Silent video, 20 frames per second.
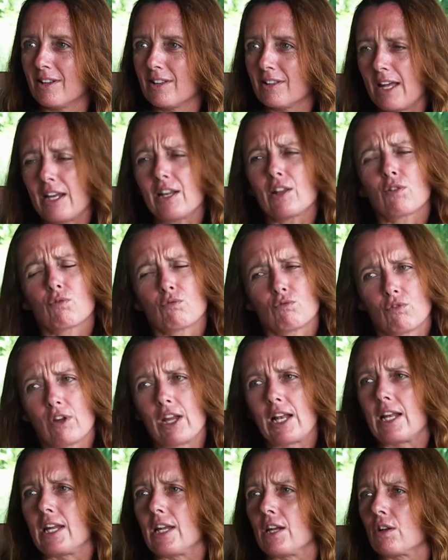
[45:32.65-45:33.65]
That is
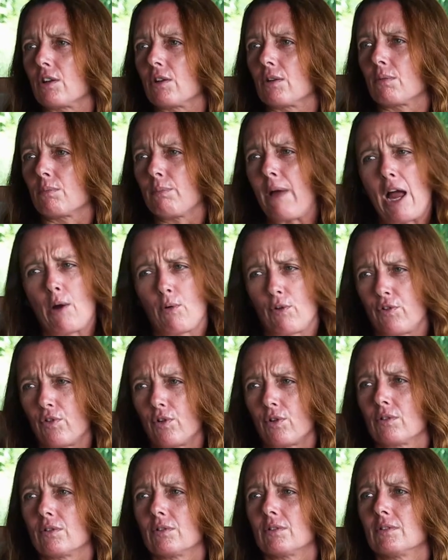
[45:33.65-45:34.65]
really
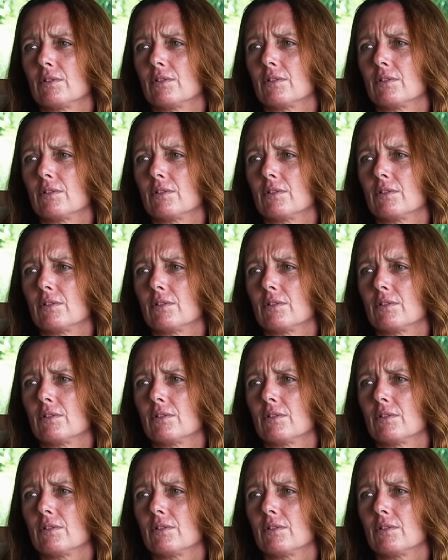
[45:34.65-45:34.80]
powerful.